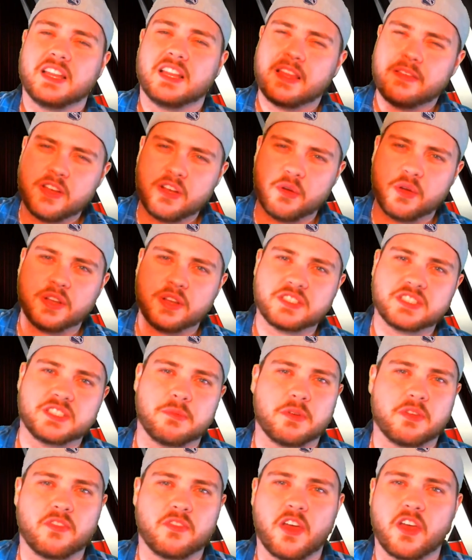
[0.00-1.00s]
Let me know what are
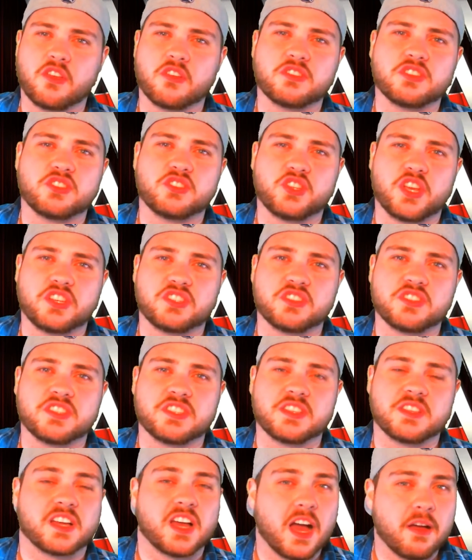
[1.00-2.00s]
some of your
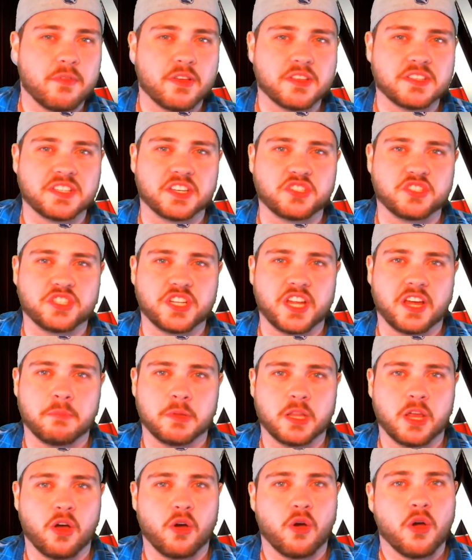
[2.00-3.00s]
suggestions in the comment section down
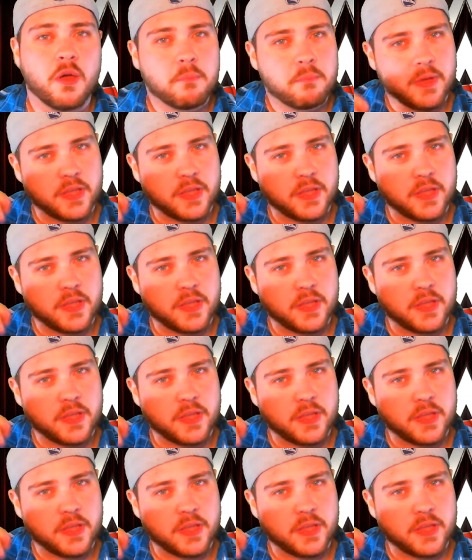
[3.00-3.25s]
below.